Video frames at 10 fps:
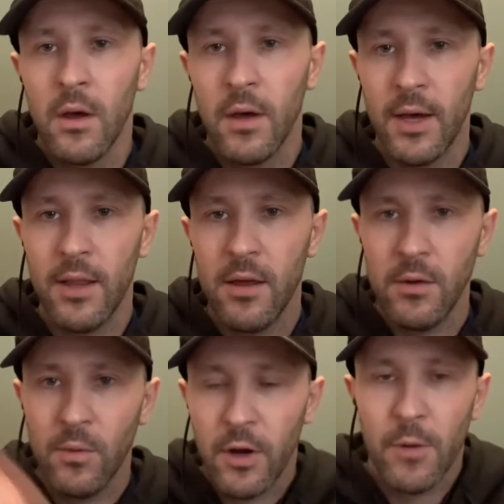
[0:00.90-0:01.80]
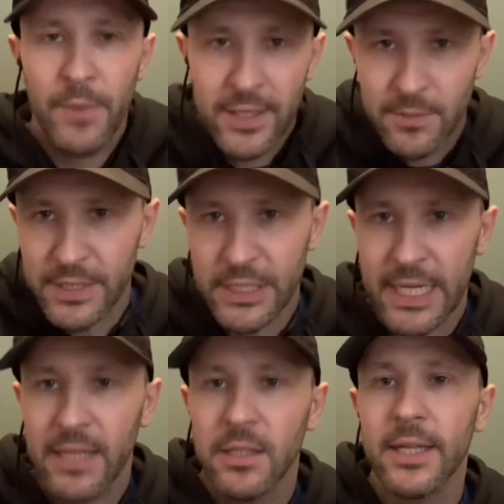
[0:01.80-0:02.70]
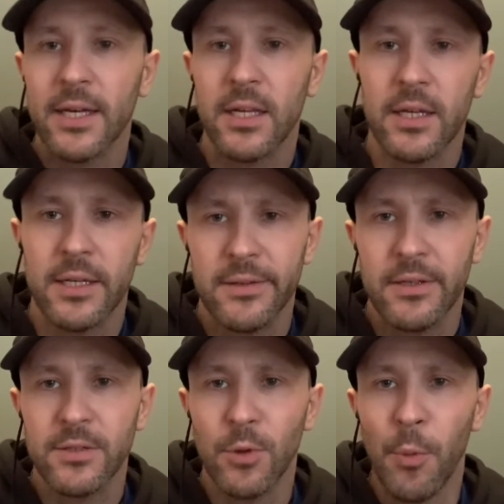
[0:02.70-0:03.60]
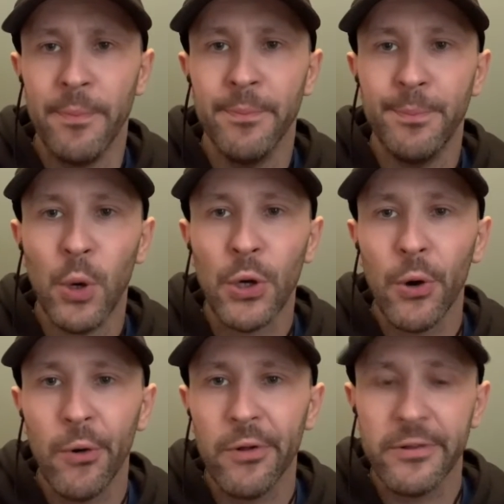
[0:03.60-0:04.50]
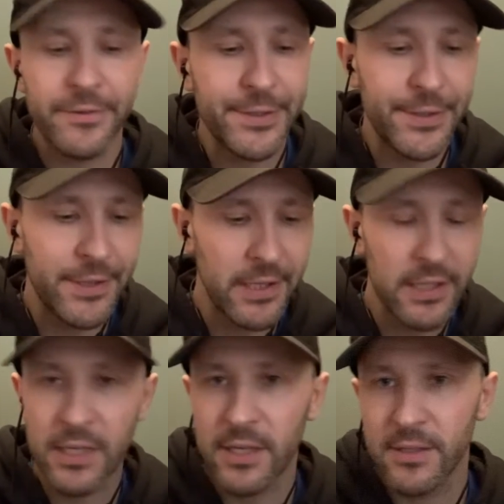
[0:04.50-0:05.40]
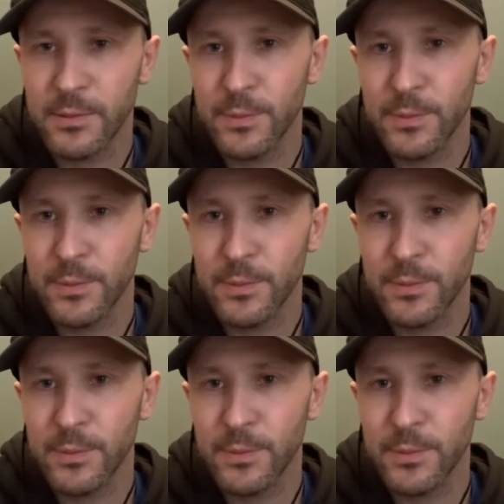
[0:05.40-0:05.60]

Hello, welcome back to my channel. I think I do a book haul for you today.